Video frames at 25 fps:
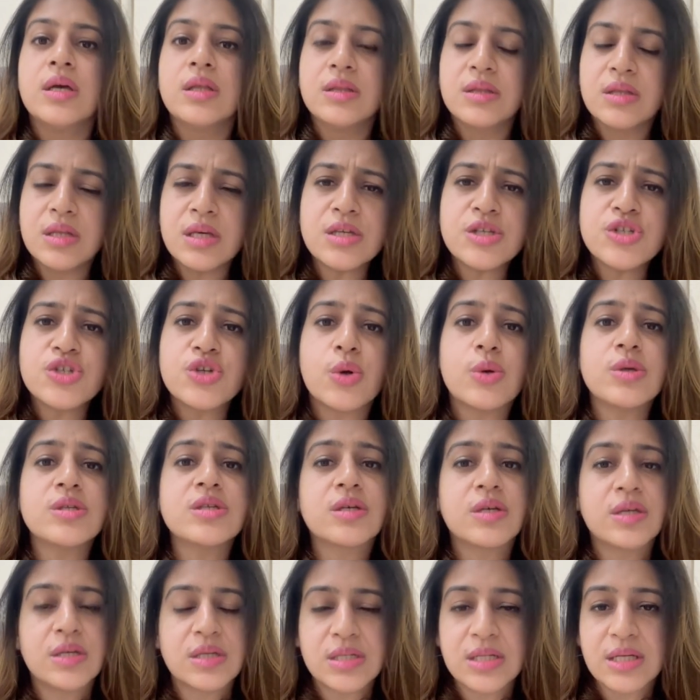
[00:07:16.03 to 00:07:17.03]
This shows
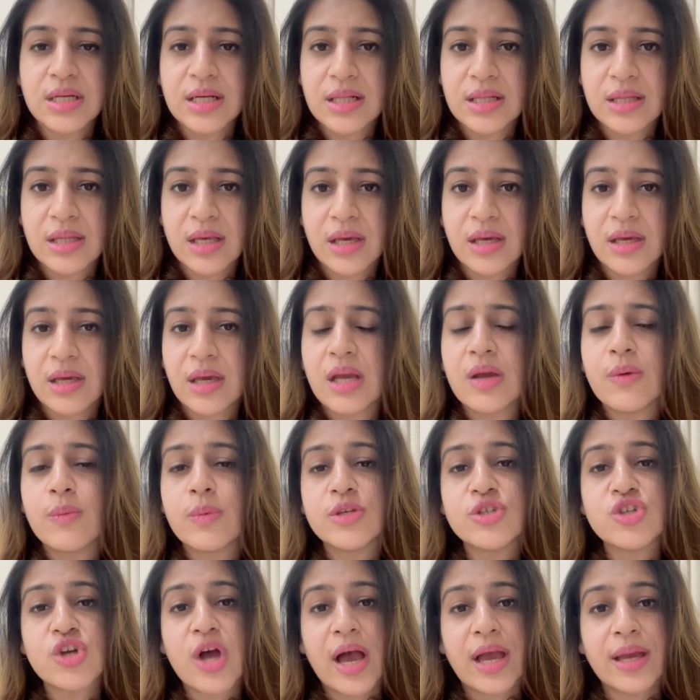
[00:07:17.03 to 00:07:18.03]
critical thinking,
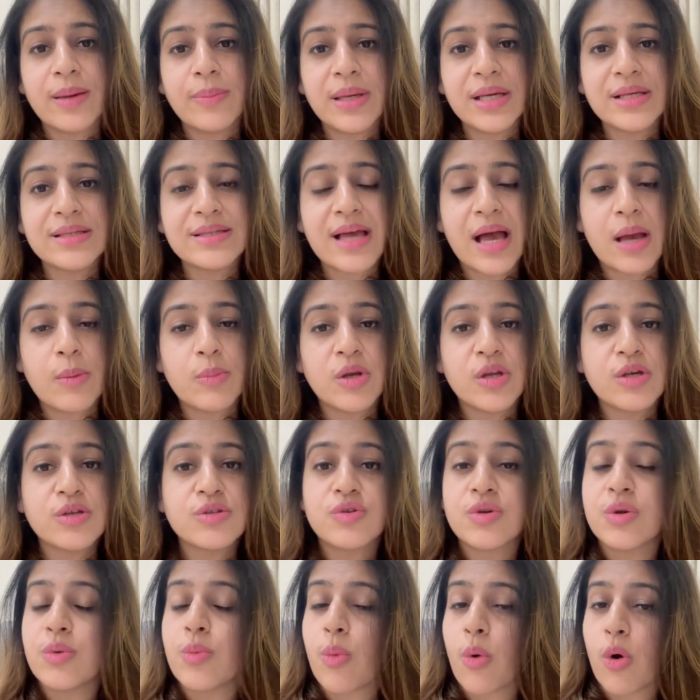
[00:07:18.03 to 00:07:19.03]
which IB
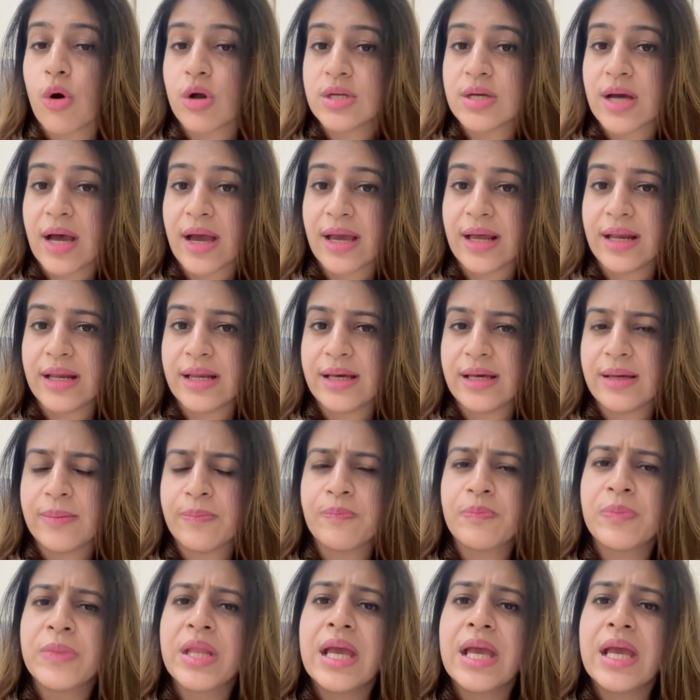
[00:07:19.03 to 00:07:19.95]
examiners reward highly.